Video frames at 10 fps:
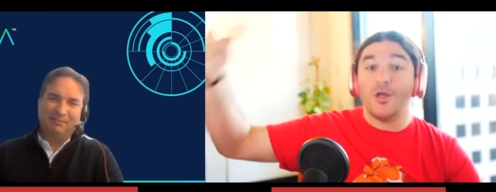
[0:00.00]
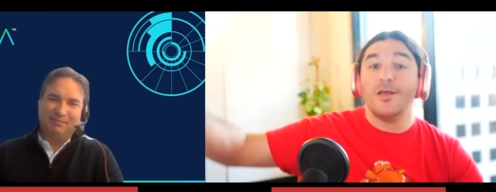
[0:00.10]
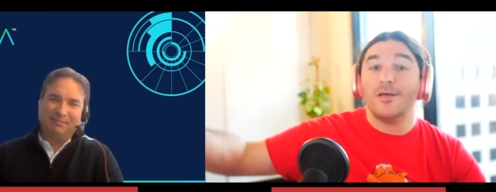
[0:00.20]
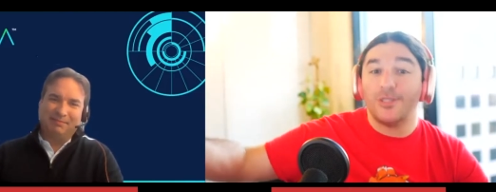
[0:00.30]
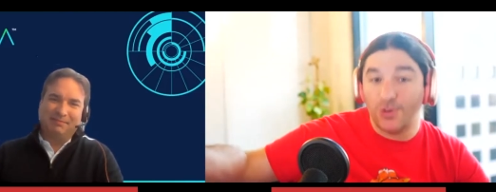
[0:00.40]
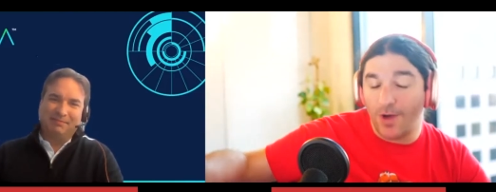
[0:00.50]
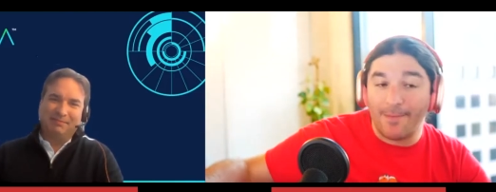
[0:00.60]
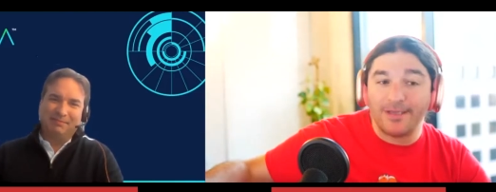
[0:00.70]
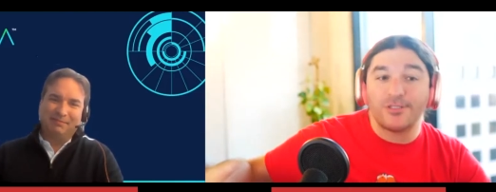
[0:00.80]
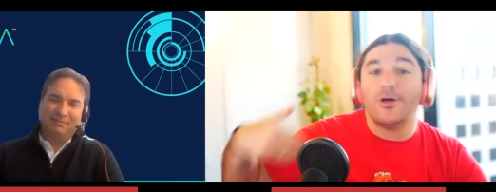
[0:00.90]
Speaker 1: to
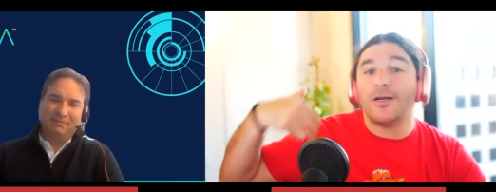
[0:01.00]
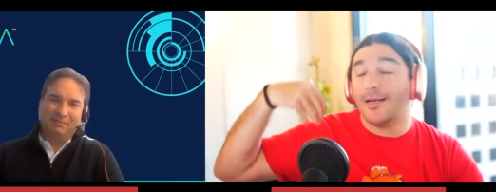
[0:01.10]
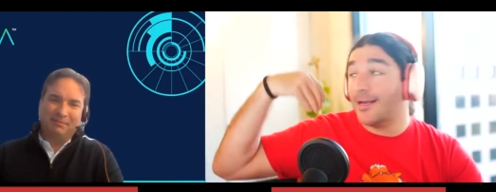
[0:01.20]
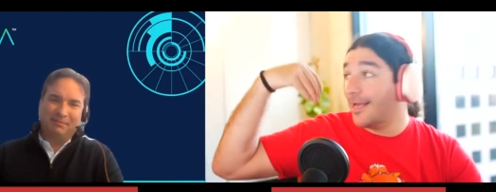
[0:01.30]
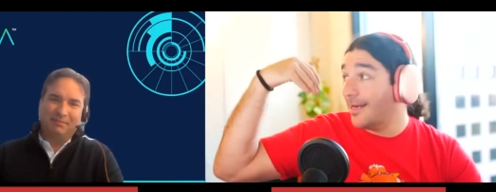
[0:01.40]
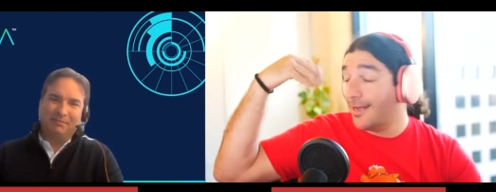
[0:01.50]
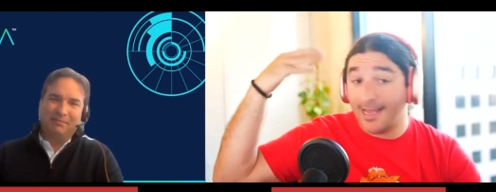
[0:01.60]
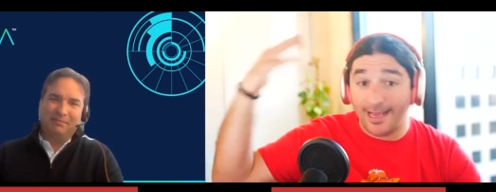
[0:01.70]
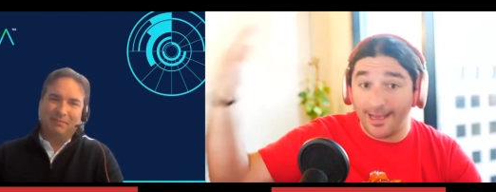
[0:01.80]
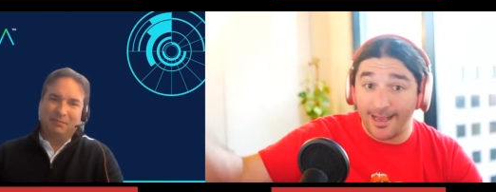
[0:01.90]
amazon and and and
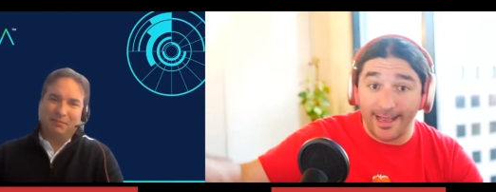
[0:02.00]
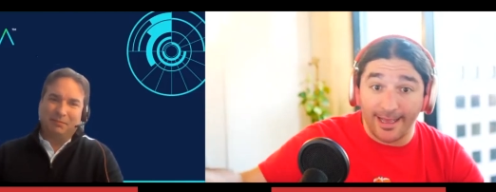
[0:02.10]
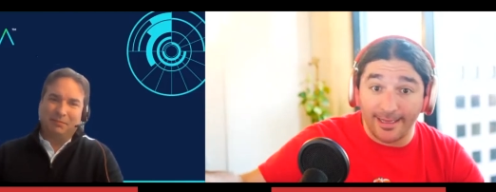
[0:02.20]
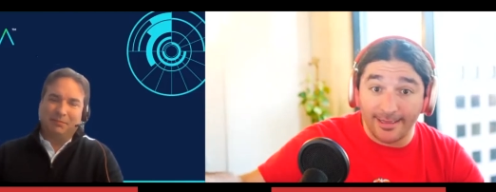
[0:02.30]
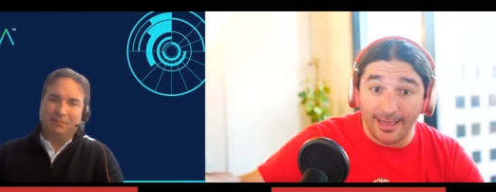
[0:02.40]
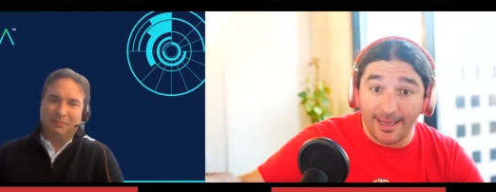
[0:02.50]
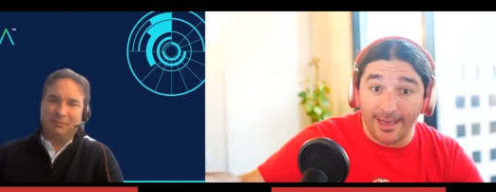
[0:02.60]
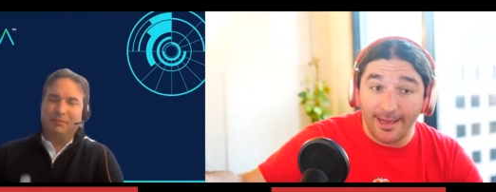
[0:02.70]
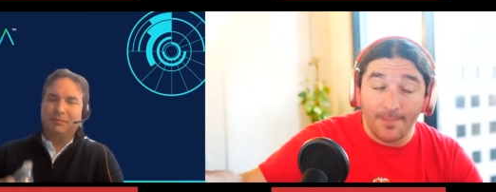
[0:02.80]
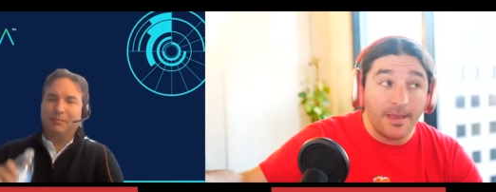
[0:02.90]
and, uh,
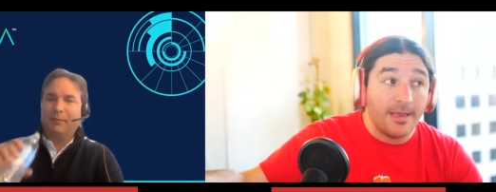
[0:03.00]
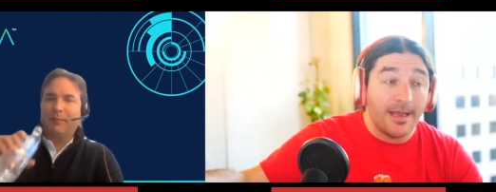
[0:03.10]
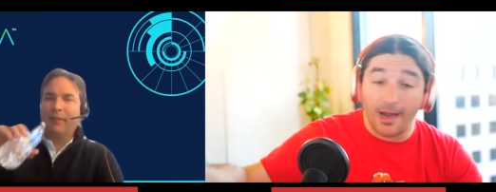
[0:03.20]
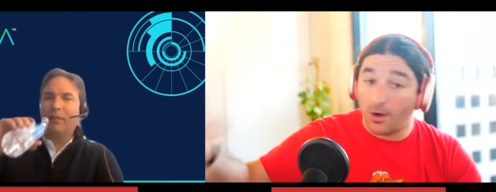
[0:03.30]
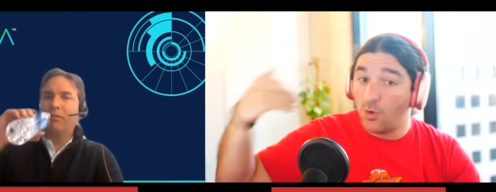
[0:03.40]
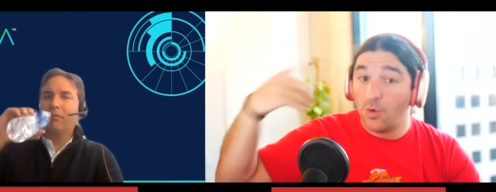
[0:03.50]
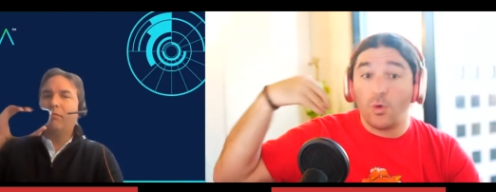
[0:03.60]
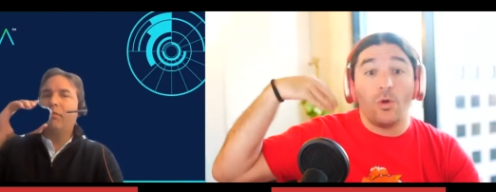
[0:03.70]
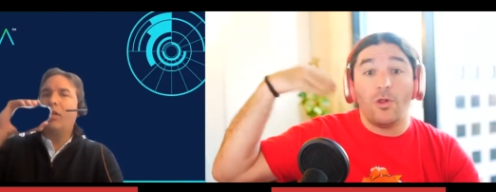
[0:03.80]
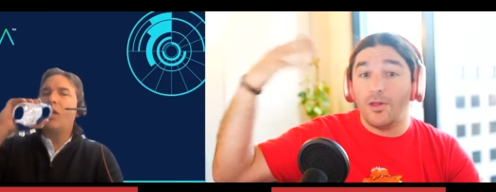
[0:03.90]
and
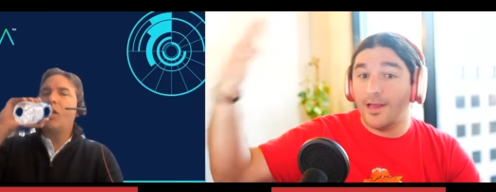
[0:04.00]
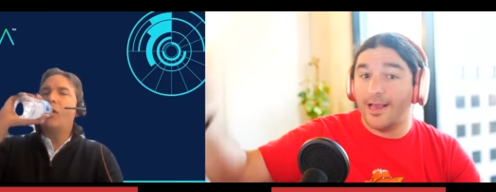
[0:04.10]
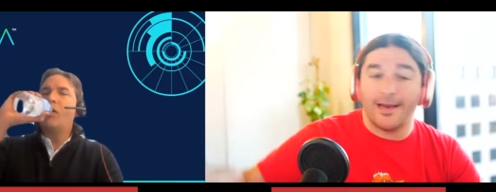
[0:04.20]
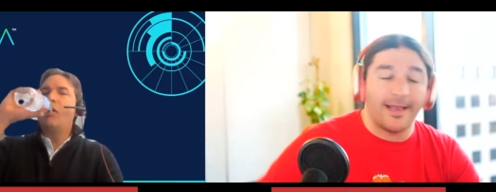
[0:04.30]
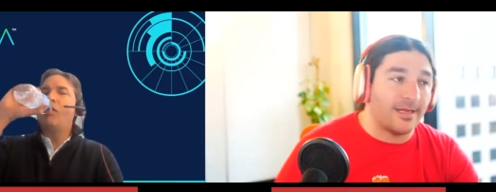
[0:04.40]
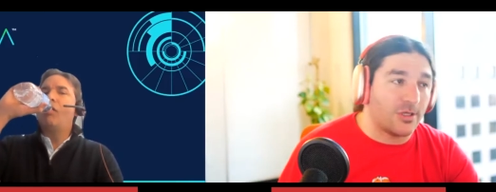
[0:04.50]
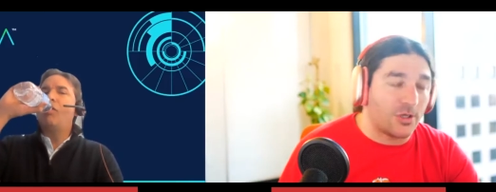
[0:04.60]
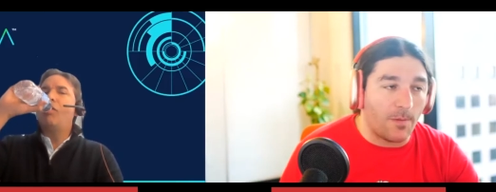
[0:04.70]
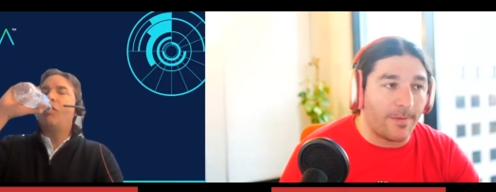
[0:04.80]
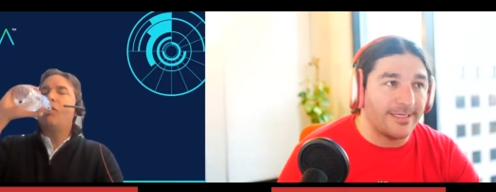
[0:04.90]
google and, and companies
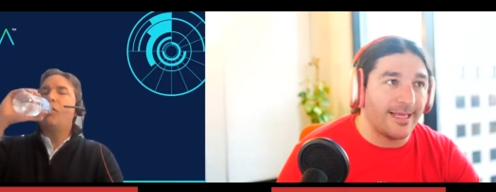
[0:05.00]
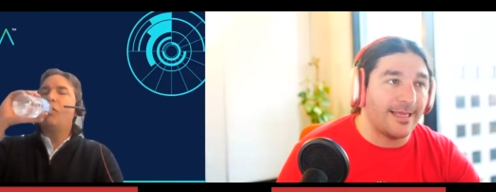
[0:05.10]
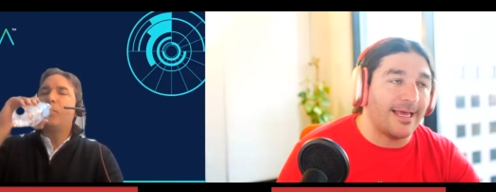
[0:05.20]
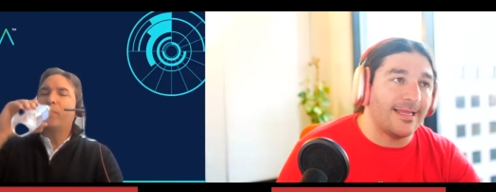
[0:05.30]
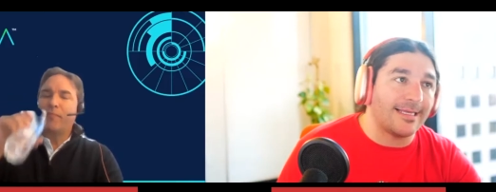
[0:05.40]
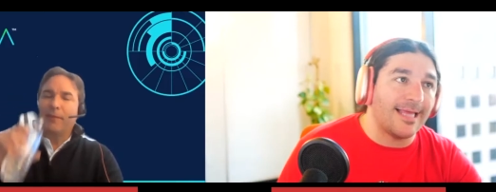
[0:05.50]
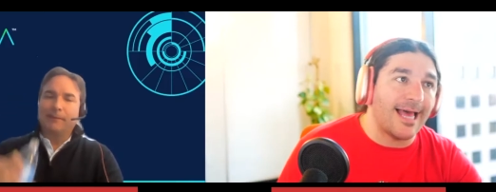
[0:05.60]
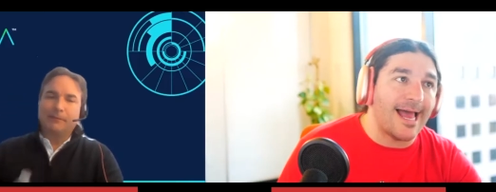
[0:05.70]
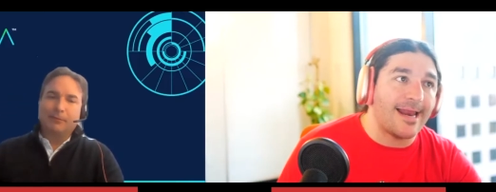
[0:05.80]
like, like, like that